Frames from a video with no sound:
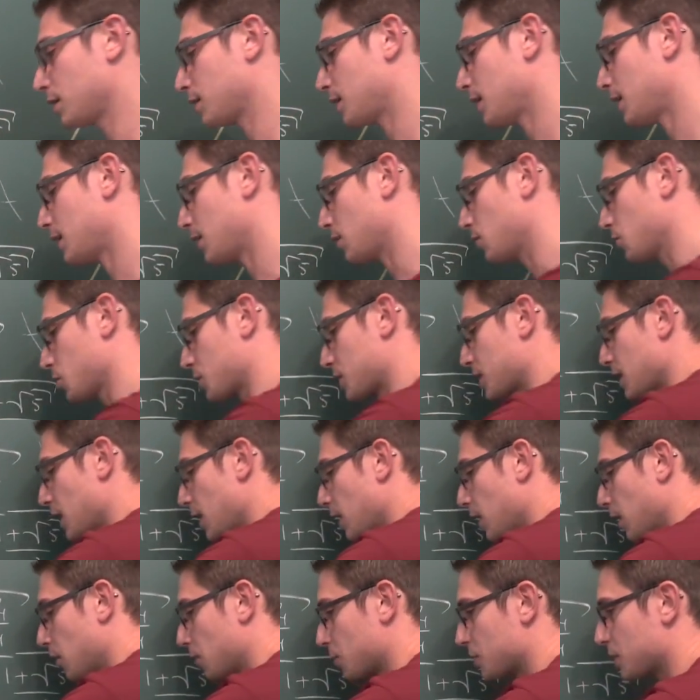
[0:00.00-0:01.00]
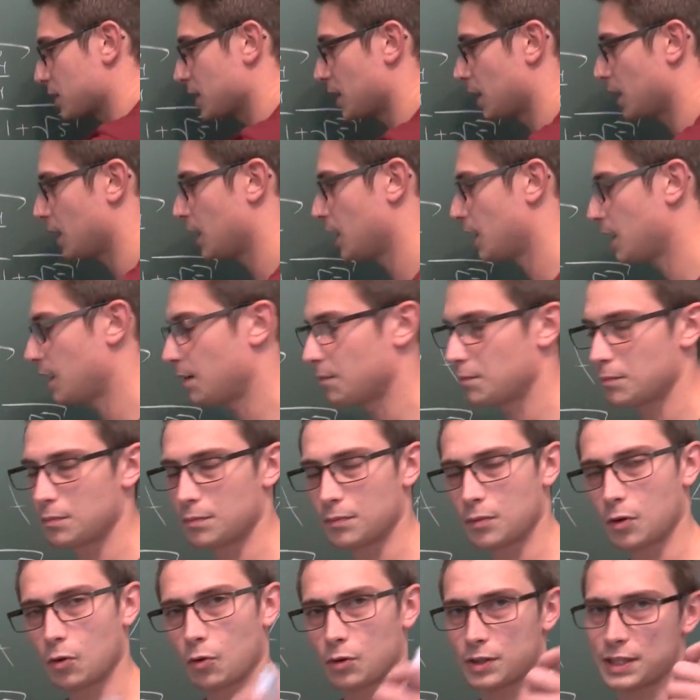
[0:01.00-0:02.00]
getting yourselves
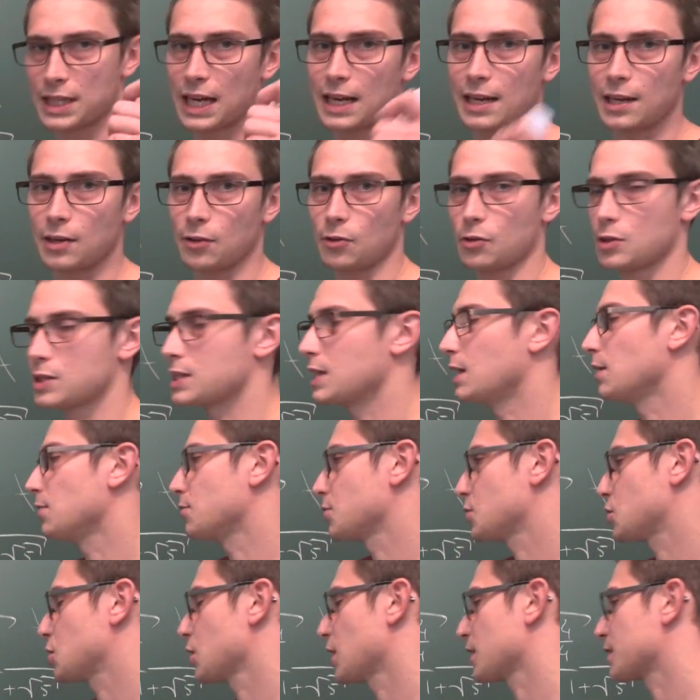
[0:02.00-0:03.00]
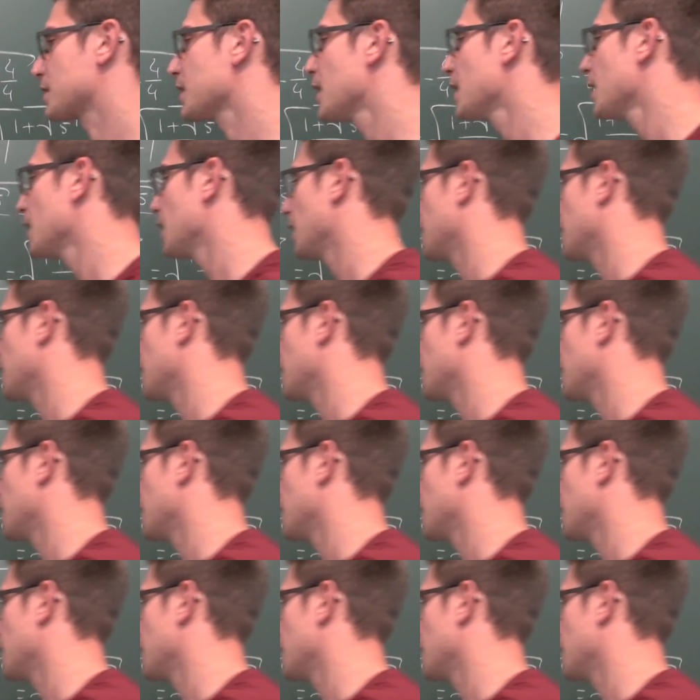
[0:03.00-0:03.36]
um, or taking yourselves just